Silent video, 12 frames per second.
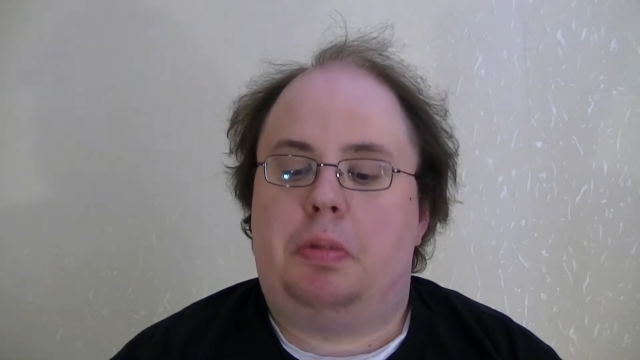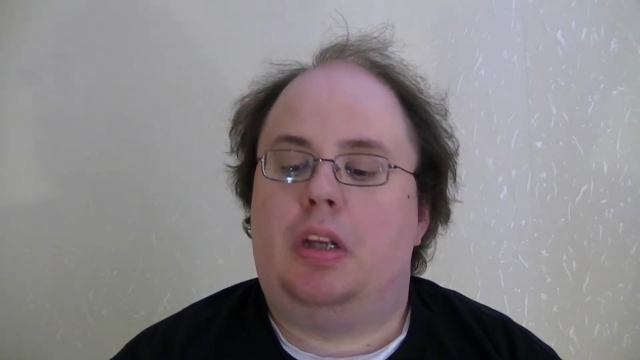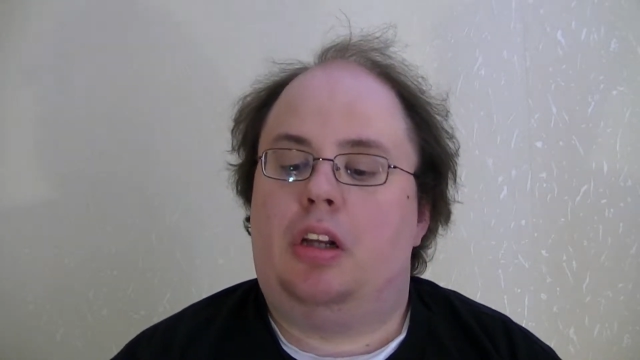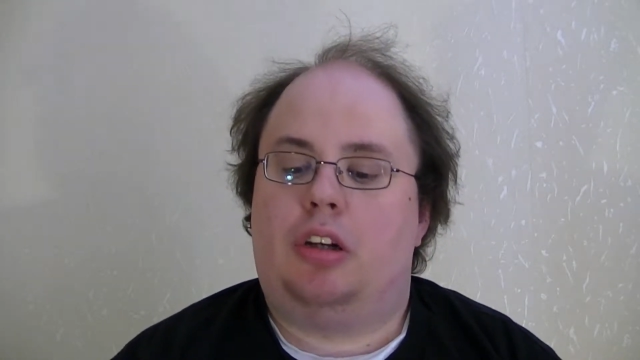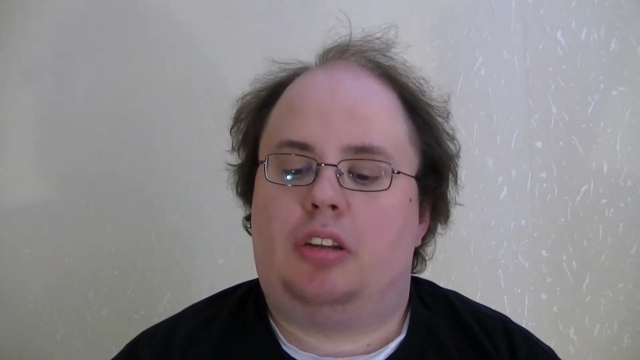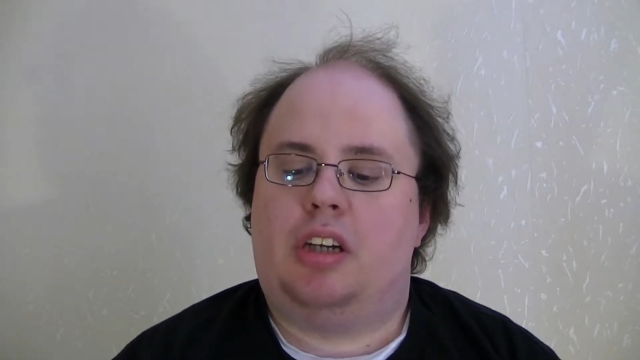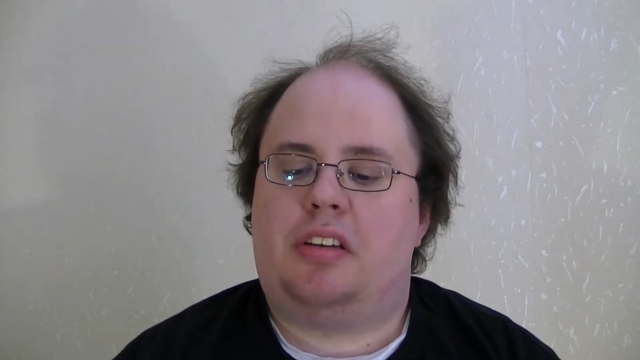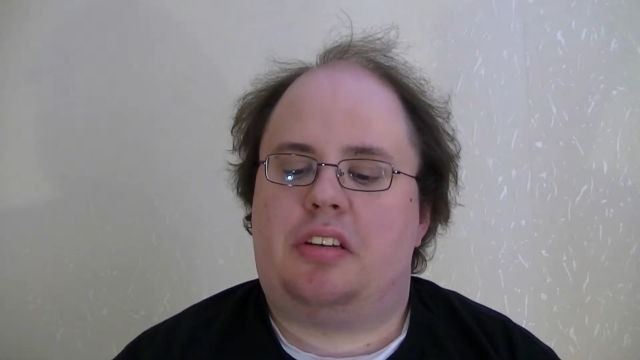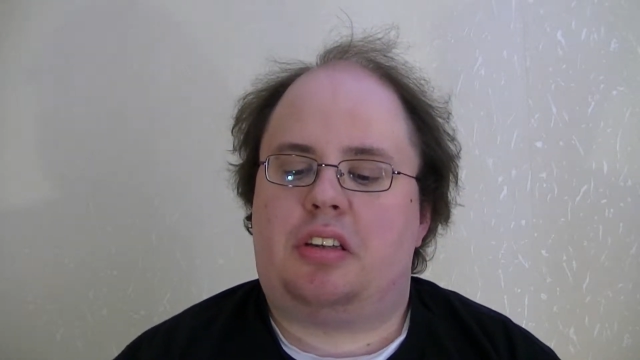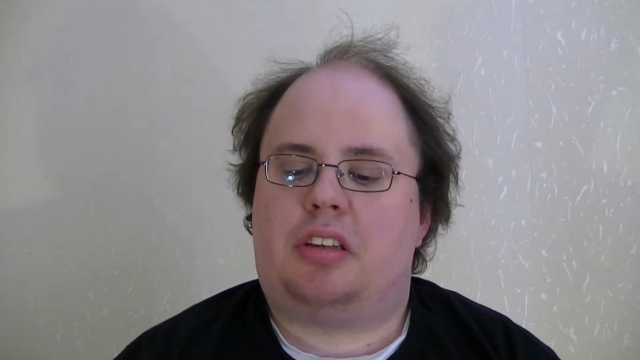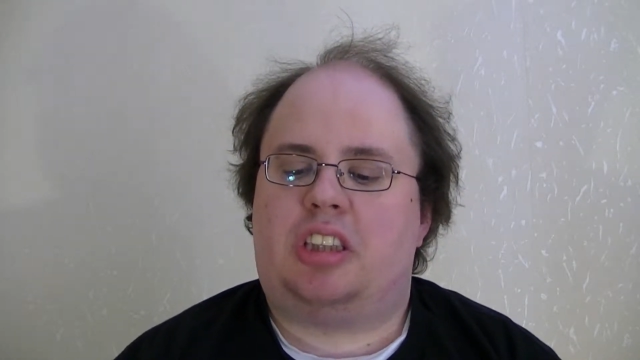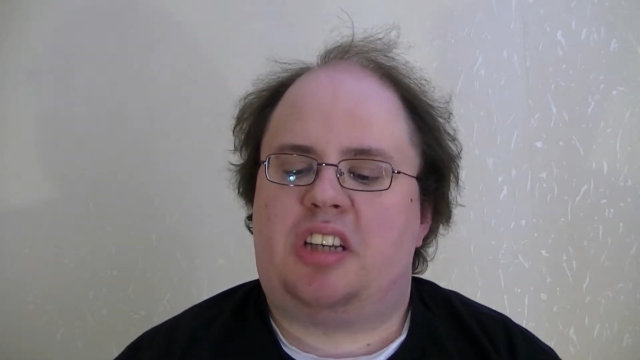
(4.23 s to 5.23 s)
Pilot
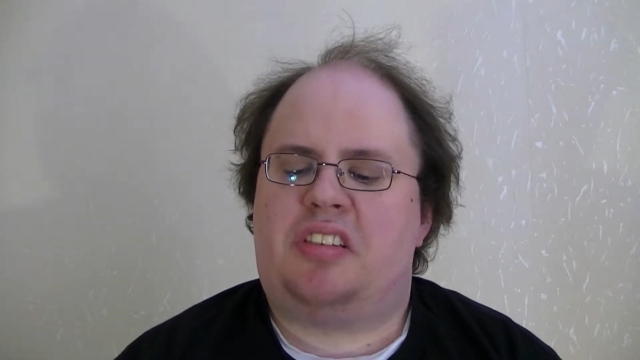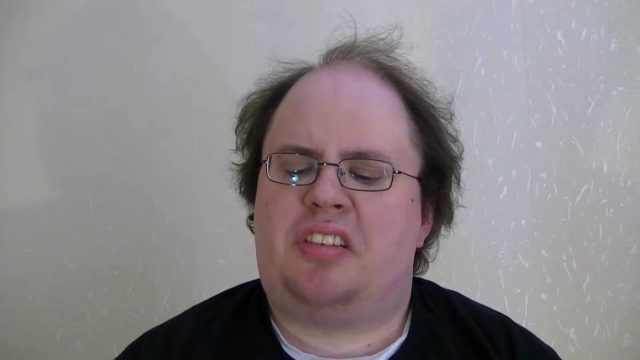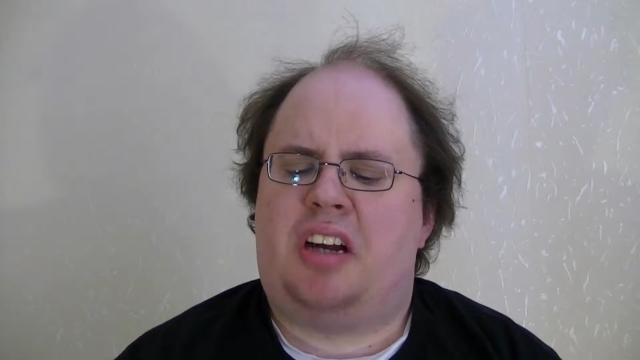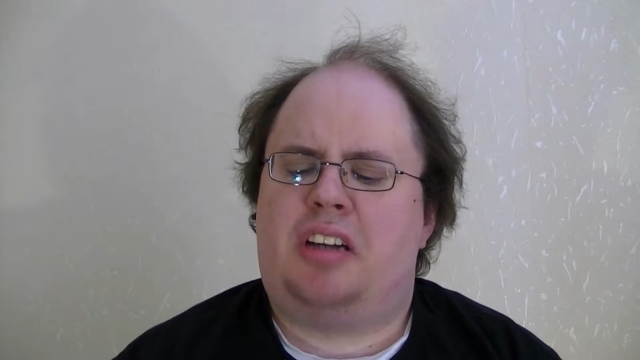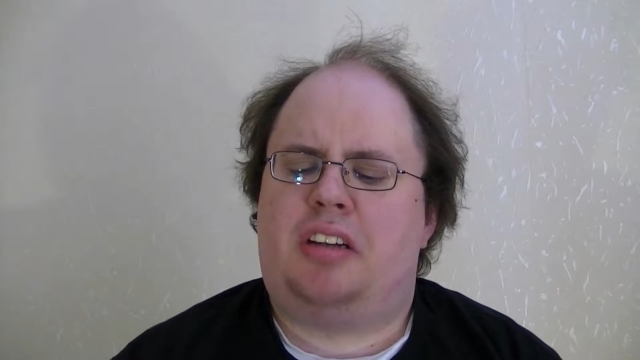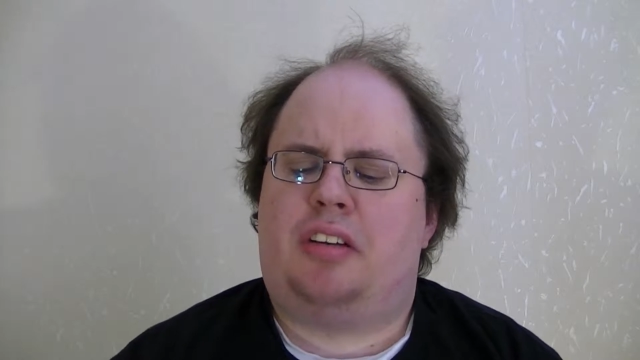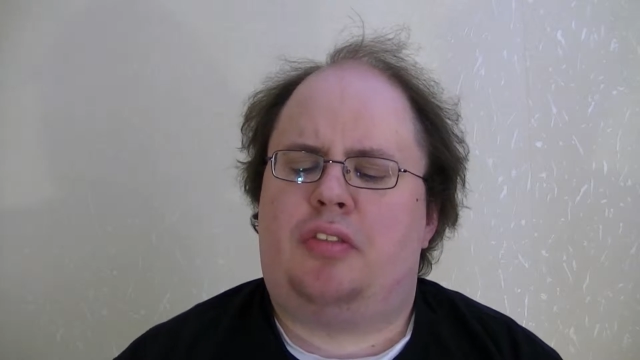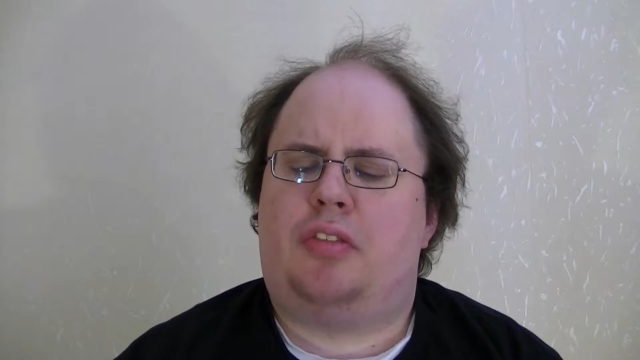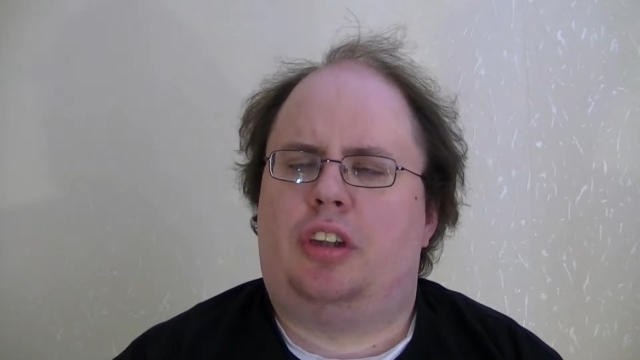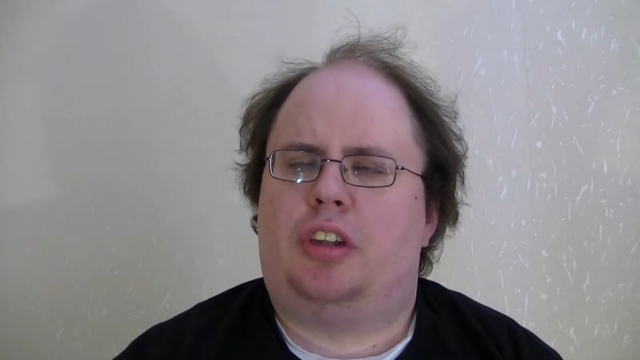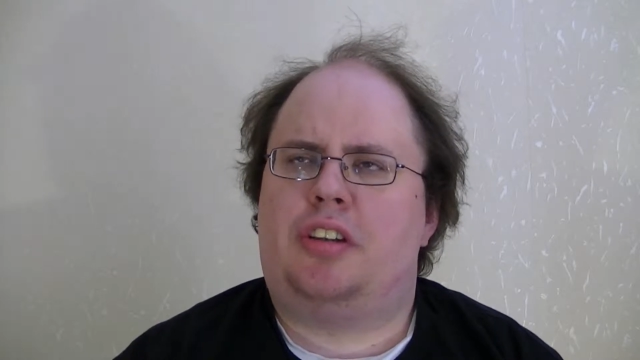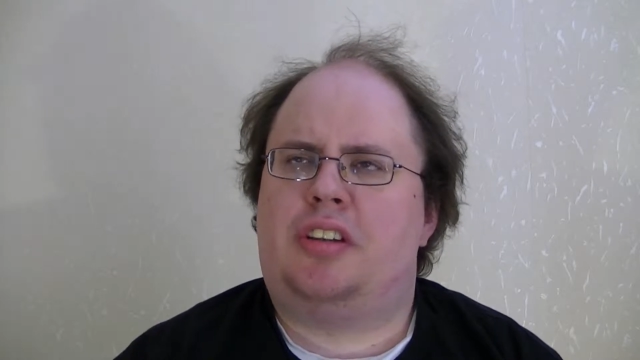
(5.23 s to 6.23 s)
has just had its
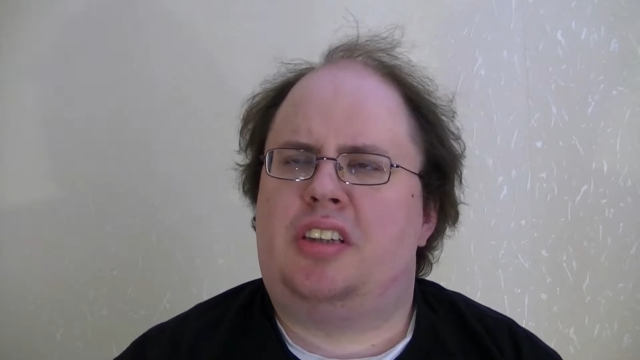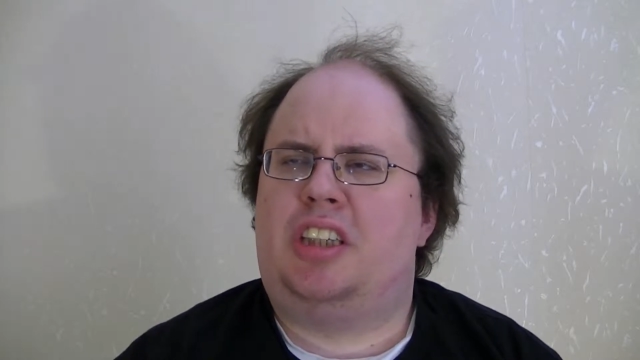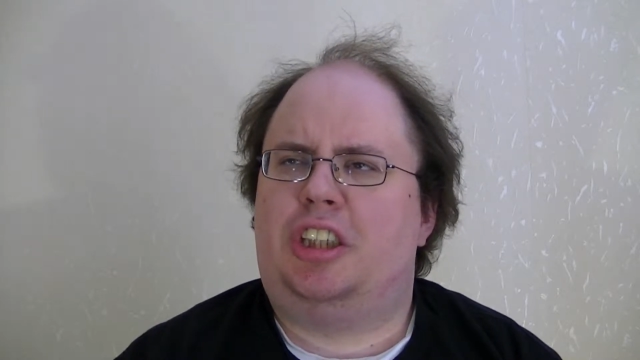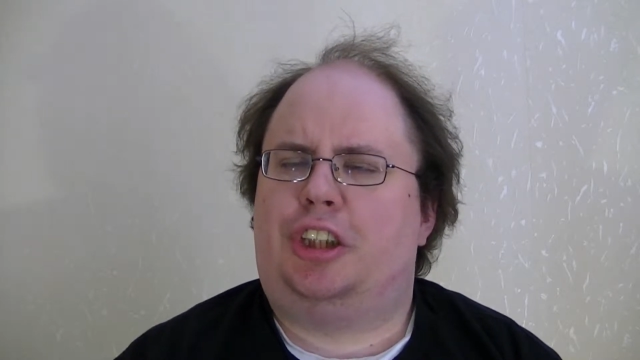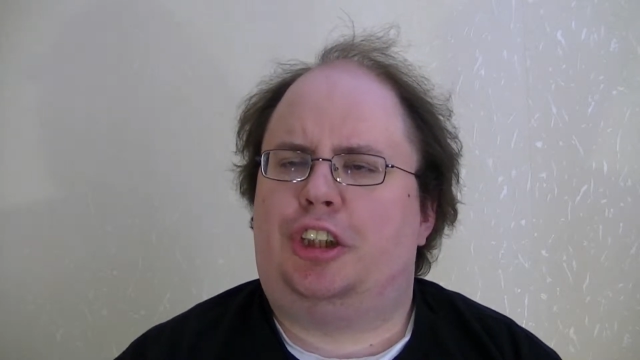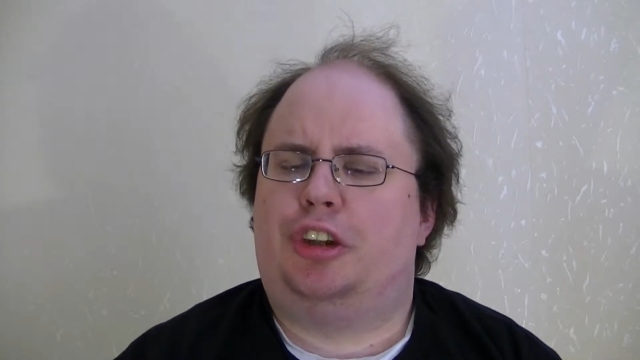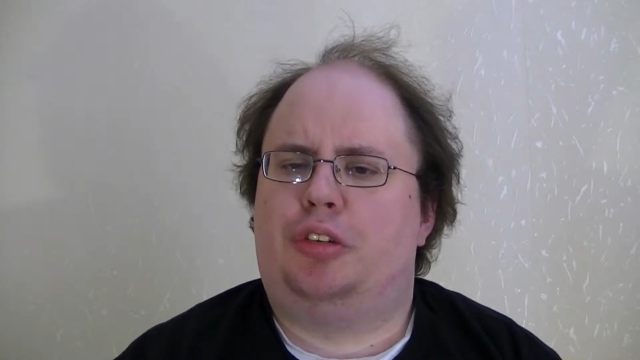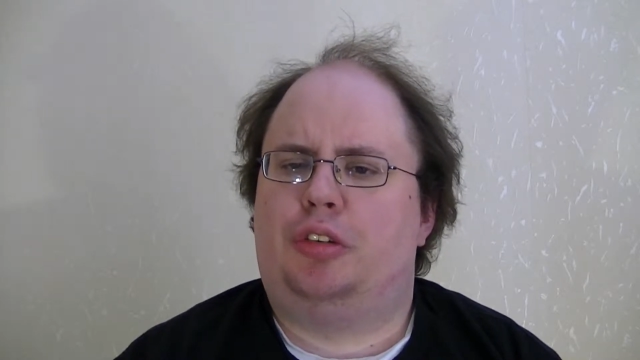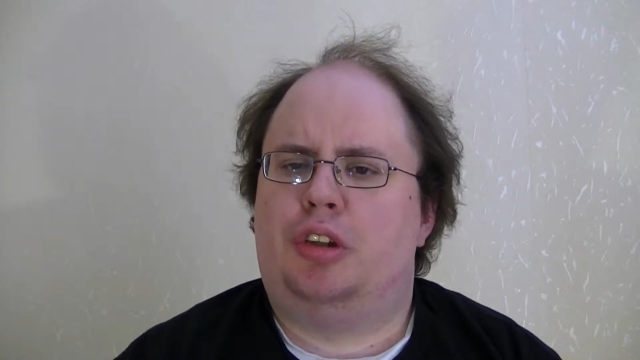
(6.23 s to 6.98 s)
first issue.